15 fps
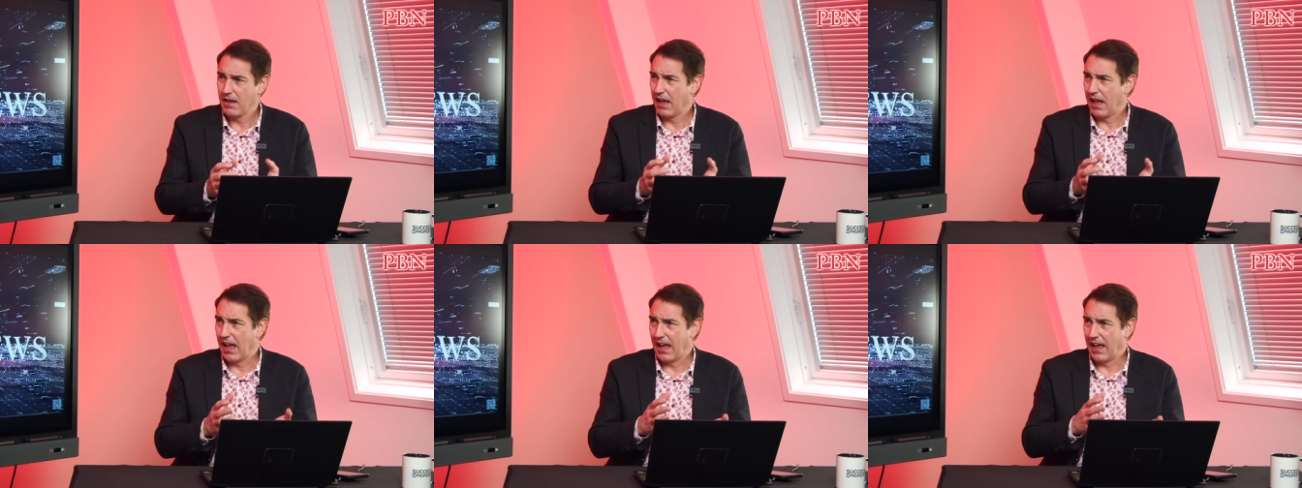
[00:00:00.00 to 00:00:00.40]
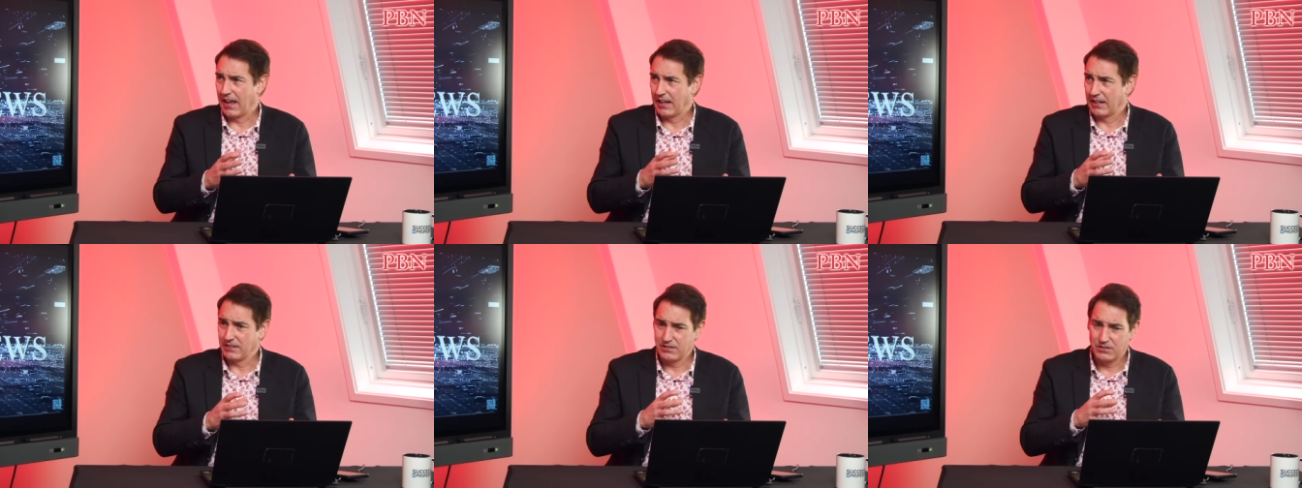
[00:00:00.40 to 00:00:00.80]

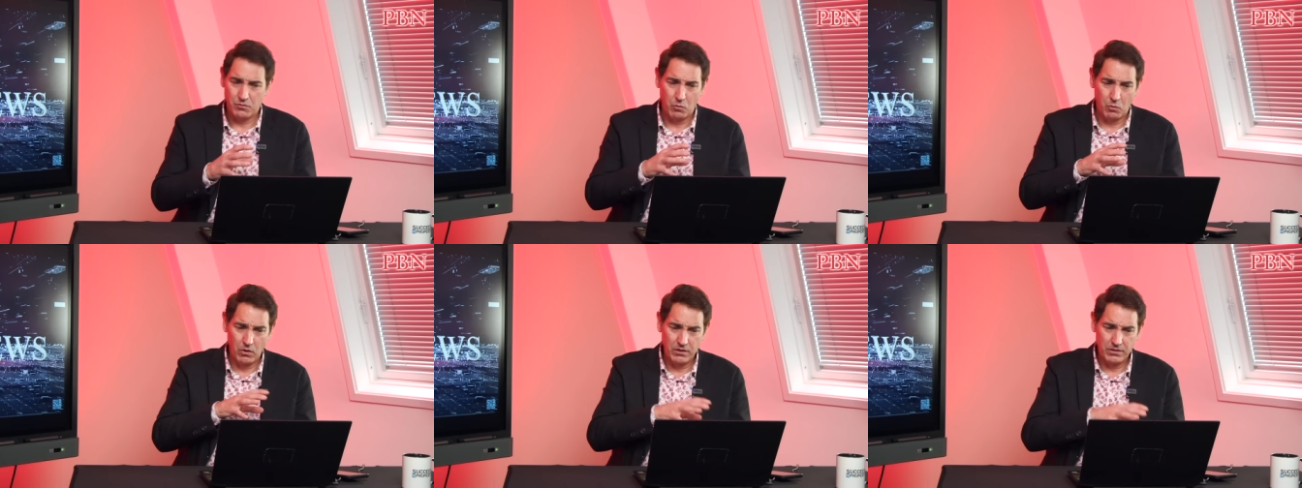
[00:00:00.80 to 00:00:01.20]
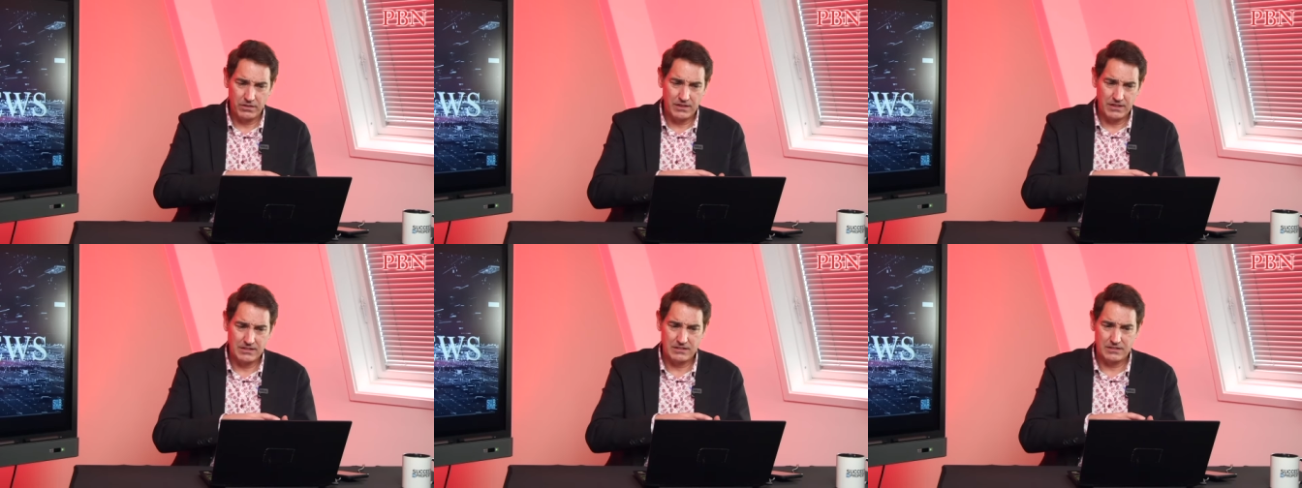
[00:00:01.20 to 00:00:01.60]
And what
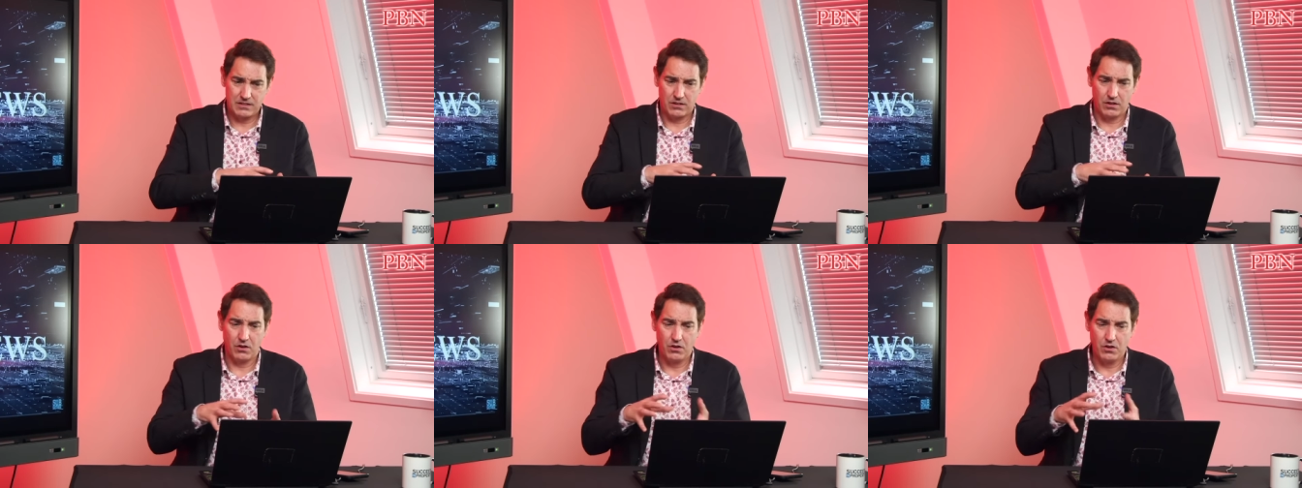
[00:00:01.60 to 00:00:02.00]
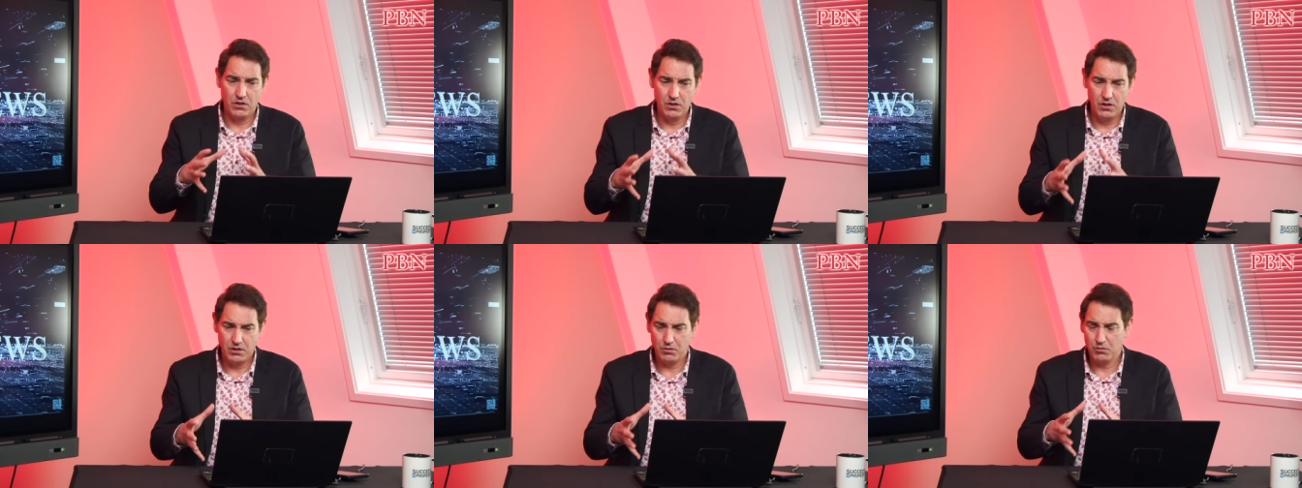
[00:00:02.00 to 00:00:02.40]
this
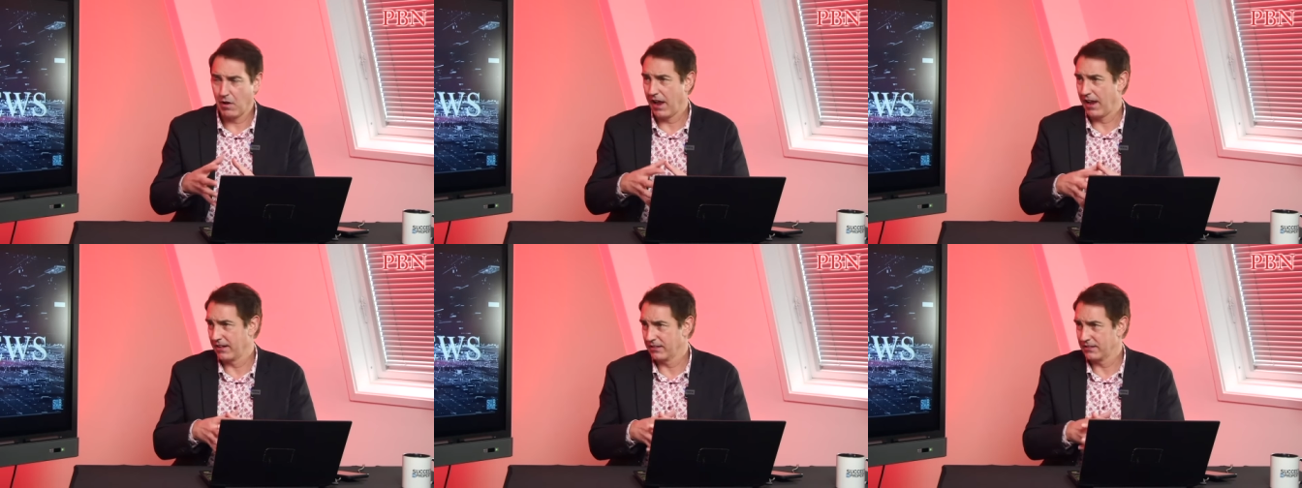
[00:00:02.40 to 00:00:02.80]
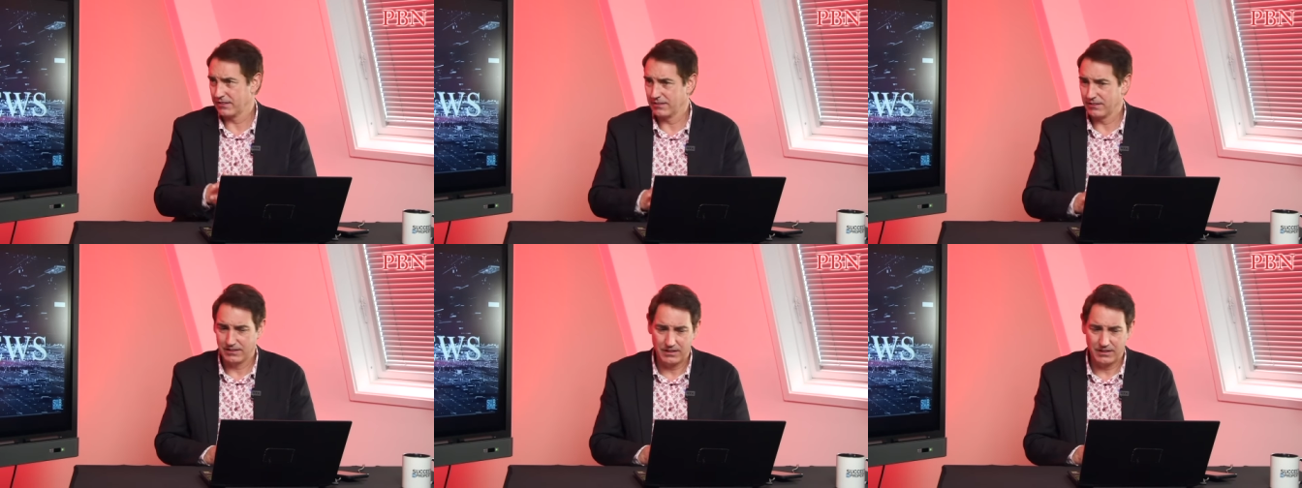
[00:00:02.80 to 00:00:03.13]
new act